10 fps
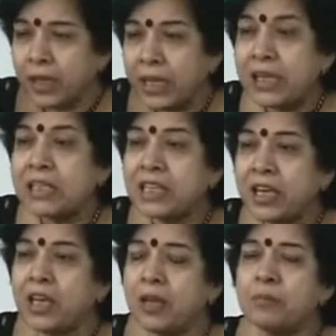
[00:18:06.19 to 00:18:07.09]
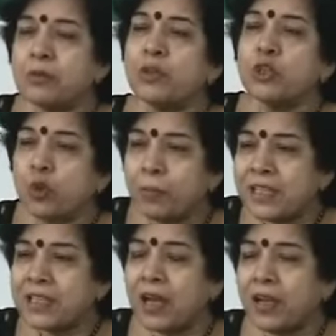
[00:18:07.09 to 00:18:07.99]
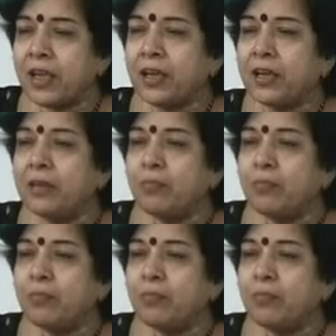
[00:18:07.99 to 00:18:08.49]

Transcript: easy hymns which could be sung in